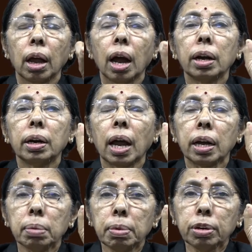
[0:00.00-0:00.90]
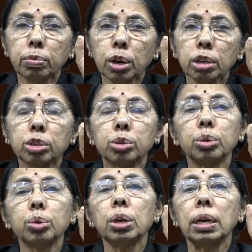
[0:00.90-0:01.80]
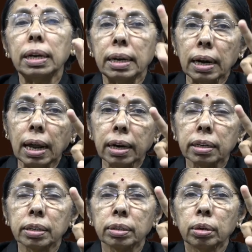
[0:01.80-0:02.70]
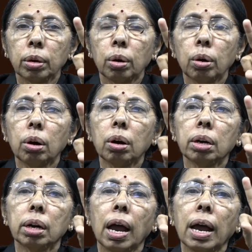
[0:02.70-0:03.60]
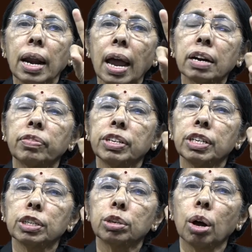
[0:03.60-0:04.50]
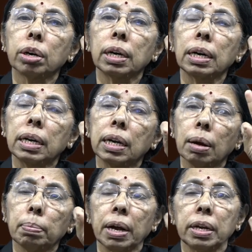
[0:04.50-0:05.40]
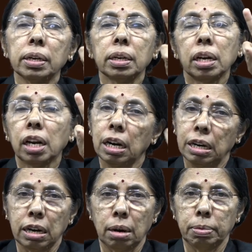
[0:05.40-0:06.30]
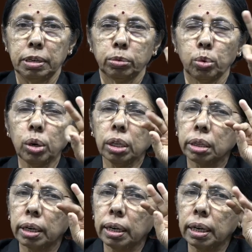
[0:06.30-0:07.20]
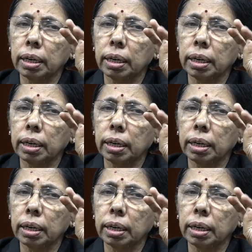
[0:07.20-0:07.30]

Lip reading: and agreement was to do illegal act or an act which is not illegal by illegal means. Only 3